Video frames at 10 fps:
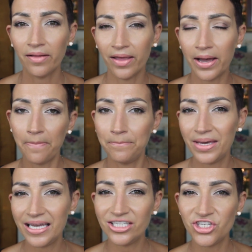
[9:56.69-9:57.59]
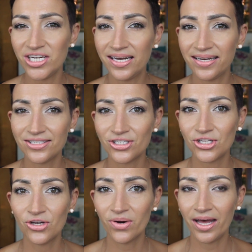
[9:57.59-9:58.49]
like a peachiness
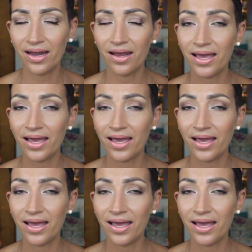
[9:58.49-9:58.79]
to it.